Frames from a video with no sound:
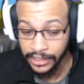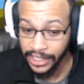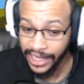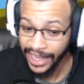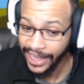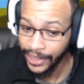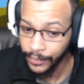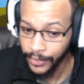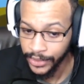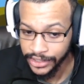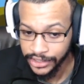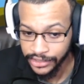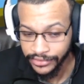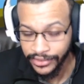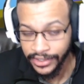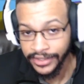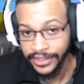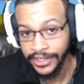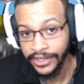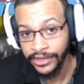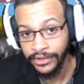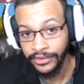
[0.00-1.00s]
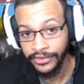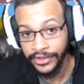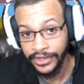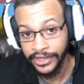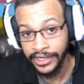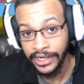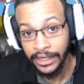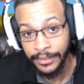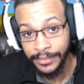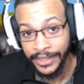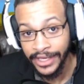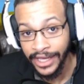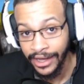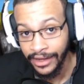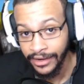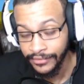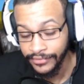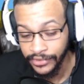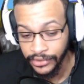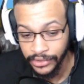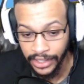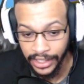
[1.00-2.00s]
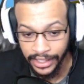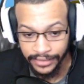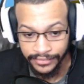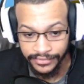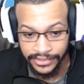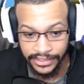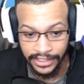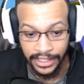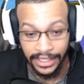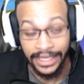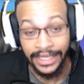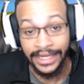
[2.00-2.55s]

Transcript: and went around the hill there, and I'd be out of their line of sight,